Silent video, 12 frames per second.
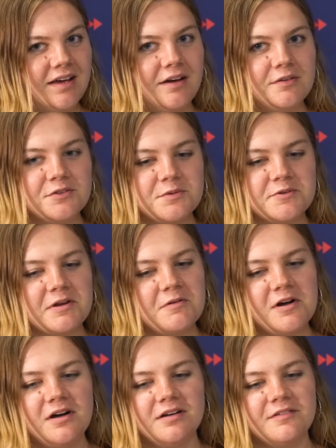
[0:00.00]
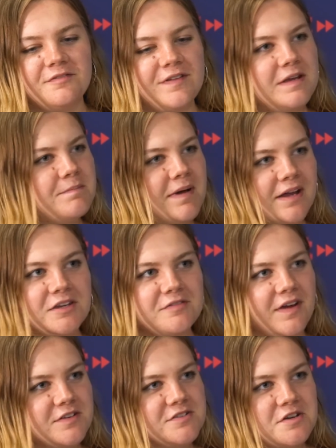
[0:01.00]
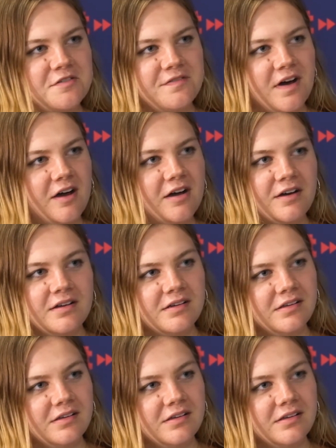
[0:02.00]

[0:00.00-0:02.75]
I was wondering what feedback you've had so far.